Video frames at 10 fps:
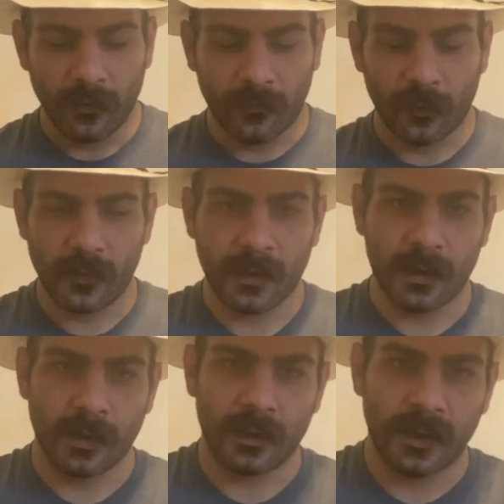for
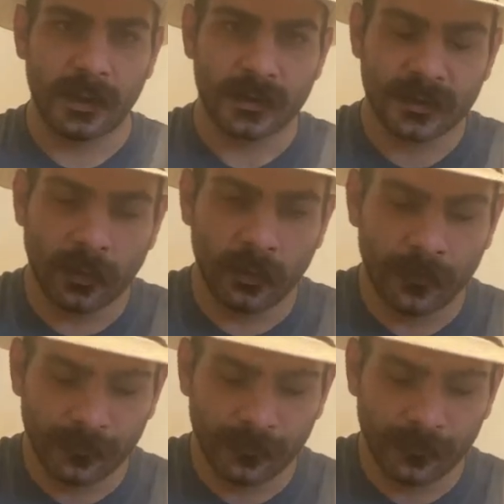the insole,